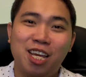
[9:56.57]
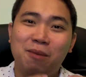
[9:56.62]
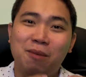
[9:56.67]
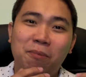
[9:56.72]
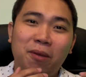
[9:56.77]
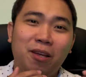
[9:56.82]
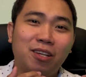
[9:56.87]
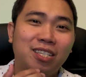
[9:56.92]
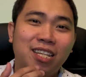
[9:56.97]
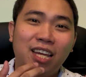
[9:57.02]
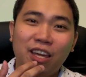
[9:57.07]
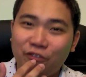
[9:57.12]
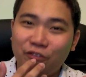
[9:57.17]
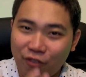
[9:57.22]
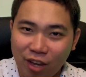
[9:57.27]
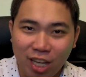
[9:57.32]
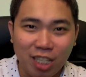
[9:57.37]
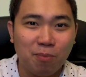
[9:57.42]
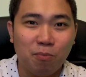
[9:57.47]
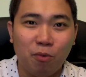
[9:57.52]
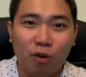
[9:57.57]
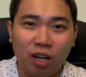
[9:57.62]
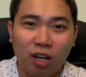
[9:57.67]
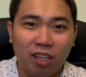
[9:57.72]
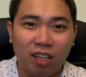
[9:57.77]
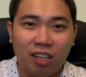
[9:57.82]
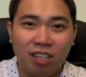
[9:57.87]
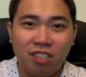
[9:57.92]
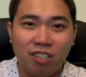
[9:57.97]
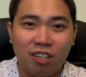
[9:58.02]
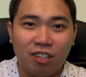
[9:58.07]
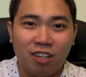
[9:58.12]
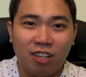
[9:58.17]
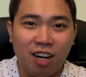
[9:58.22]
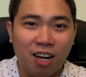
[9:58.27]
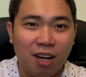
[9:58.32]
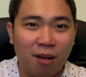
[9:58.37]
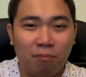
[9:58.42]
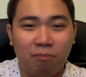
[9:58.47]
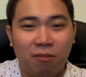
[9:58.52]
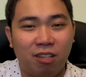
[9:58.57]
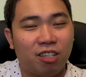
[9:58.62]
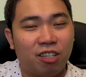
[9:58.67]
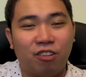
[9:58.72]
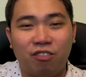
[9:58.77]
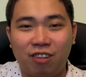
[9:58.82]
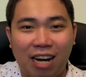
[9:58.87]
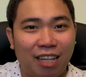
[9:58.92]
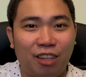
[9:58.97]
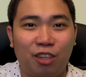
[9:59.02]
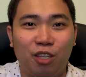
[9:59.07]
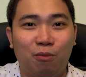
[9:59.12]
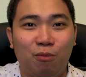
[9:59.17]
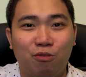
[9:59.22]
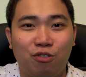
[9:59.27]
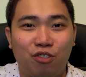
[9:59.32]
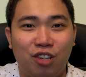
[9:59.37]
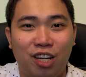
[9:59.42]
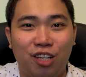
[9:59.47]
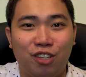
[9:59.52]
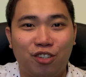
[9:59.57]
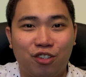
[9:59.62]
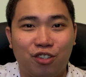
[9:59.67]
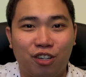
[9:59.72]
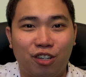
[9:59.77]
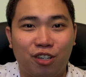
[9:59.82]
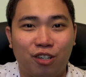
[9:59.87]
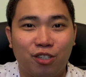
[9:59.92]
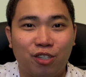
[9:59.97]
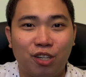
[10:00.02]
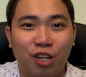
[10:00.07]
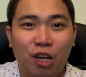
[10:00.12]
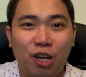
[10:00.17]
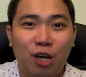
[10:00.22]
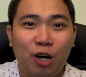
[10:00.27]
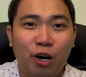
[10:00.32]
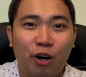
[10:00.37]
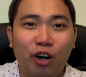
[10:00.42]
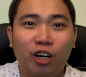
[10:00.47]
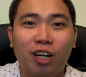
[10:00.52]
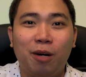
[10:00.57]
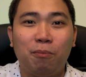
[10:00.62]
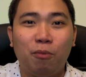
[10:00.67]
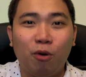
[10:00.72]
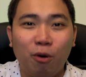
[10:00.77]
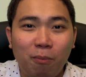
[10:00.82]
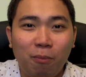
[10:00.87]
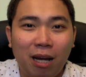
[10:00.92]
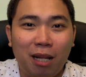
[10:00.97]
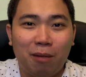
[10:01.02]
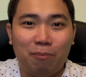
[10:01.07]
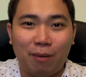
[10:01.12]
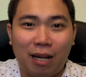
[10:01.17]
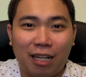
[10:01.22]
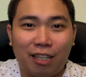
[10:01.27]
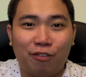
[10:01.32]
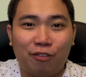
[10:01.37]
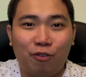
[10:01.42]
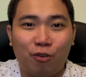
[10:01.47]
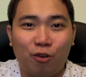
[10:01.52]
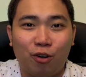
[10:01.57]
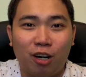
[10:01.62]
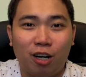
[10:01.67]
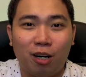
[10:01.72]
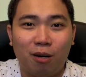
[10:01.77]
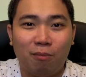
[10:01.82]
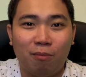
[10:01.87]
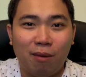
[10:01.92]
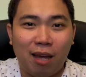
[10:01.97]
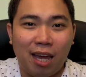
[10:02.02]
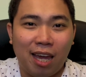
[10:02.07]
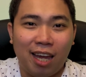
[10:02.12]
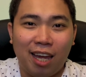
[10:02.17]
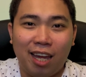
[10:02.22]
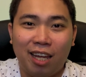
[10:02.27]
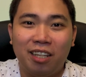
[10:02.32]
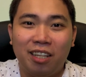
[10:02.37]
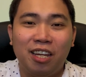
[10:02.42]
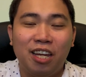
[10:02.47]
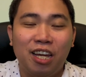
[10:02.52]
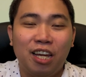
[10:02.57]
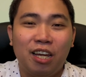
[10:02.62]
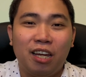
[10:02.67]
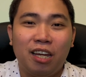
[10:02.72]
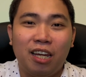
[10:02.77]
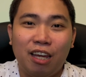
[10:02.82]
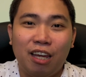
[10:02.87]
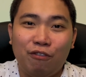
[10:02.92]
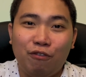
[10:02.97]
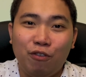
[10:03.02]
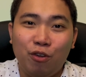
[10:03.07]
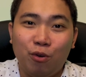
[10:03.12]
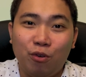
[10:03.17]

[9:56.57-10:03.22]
because like Facebook and Instagram, these are random strangers on a mobile platform, and if you